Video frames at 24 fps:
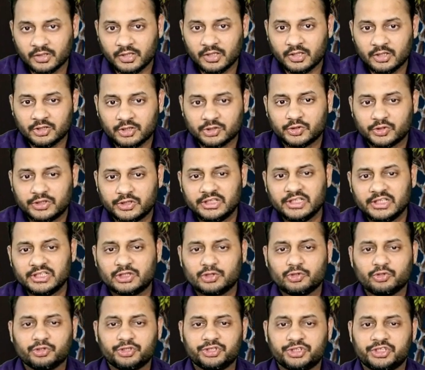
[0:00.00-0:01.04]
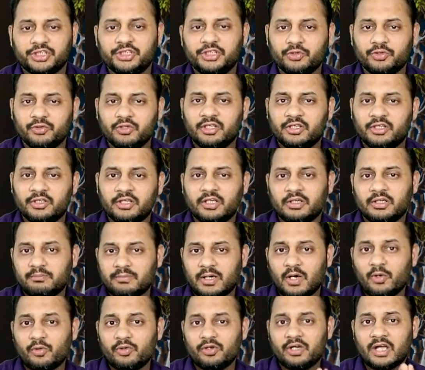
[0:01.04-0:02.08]
So in this question, you learned
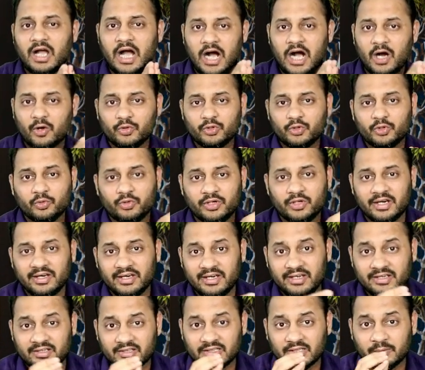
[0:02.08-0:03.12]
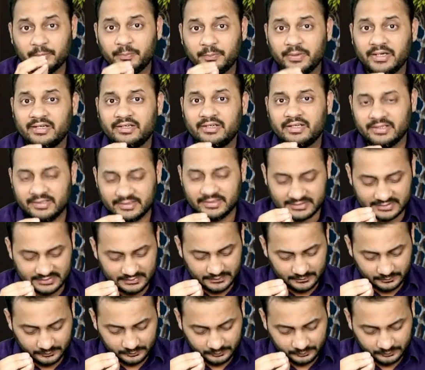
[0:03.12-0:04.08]
about how to treat the patents.